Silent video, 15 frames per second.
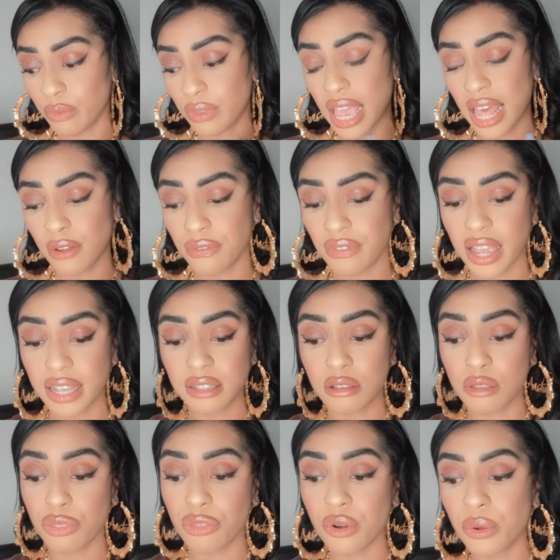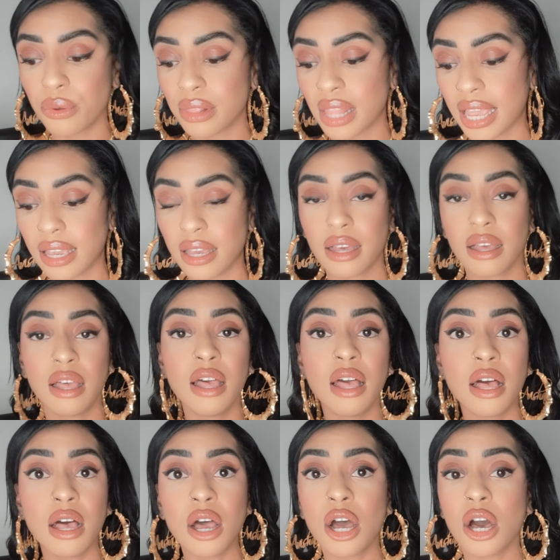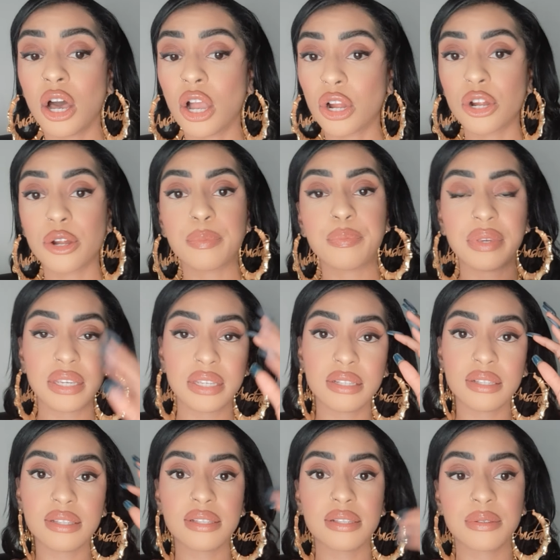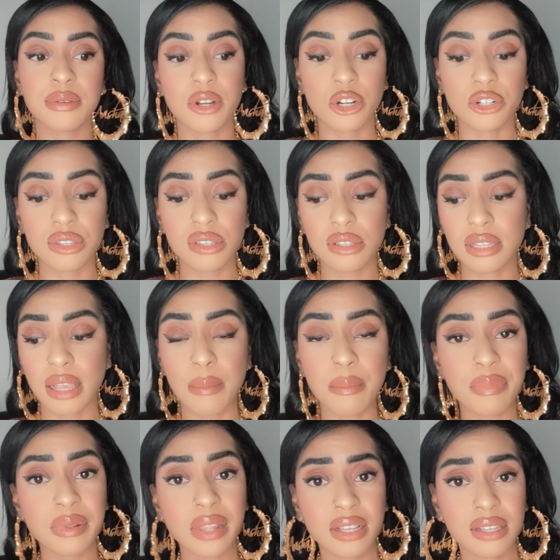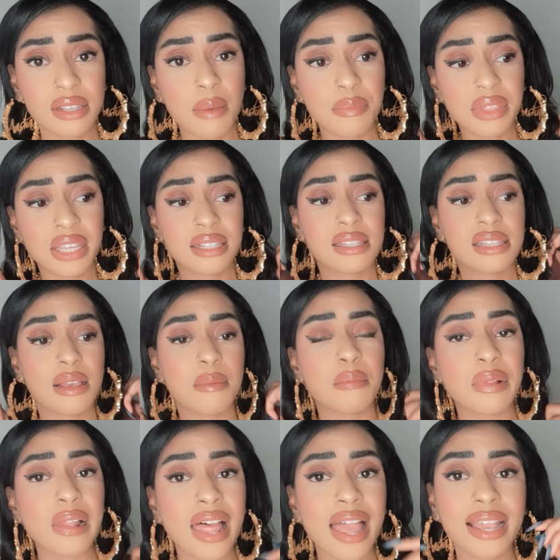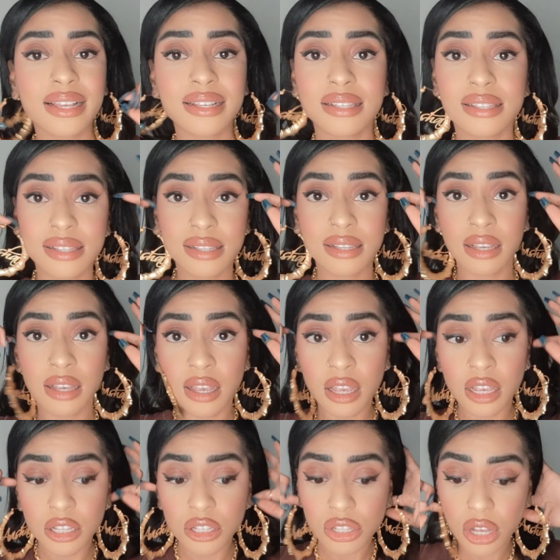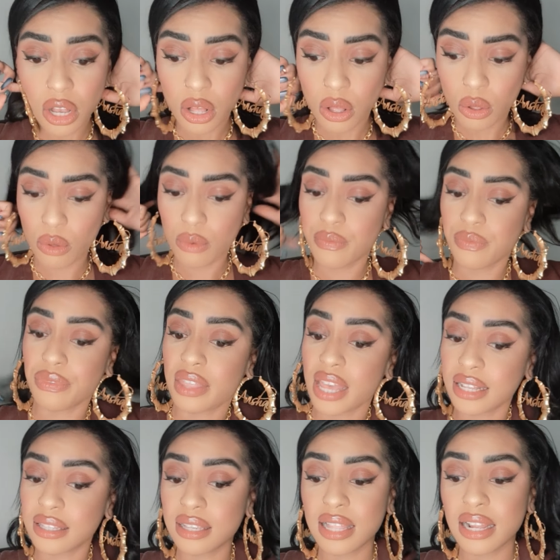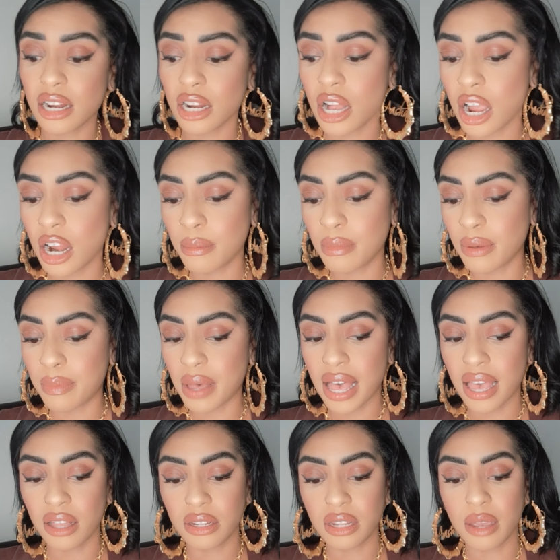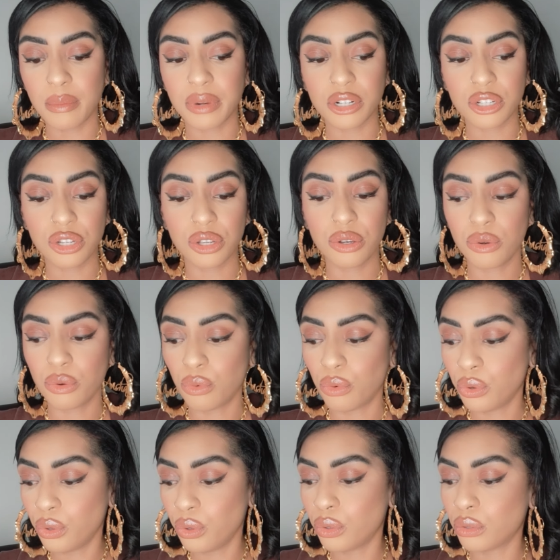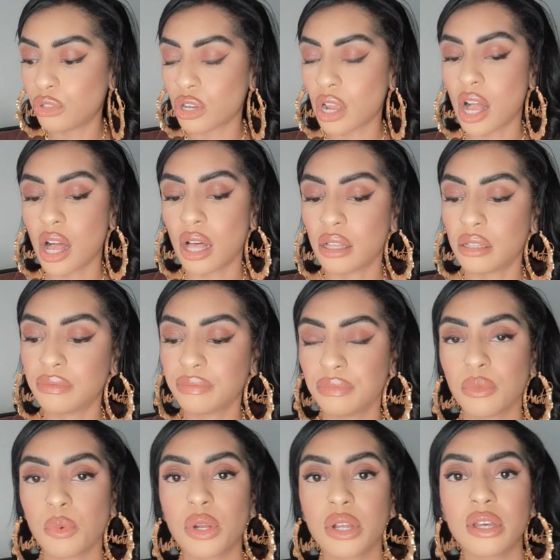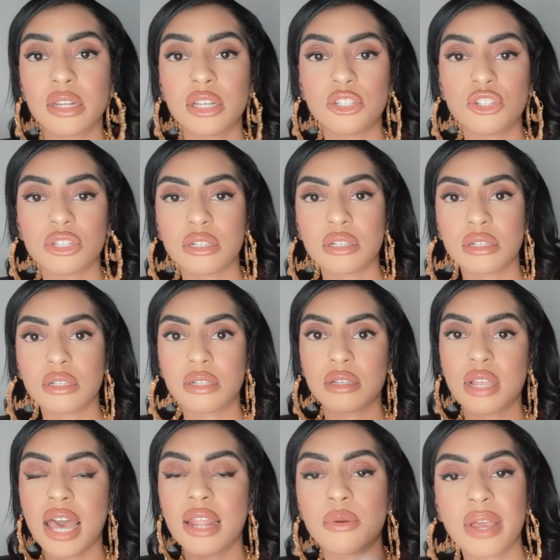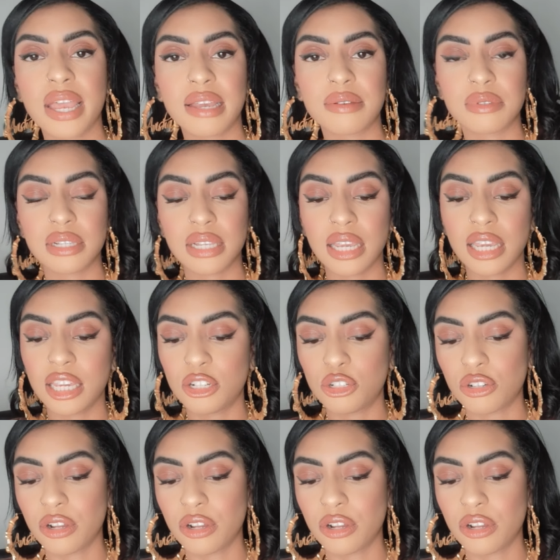that affects the throat, like a herpes or simpl- something simplex. So that's their karma pile number two. Woo, child. We're going to just, I don't have sage.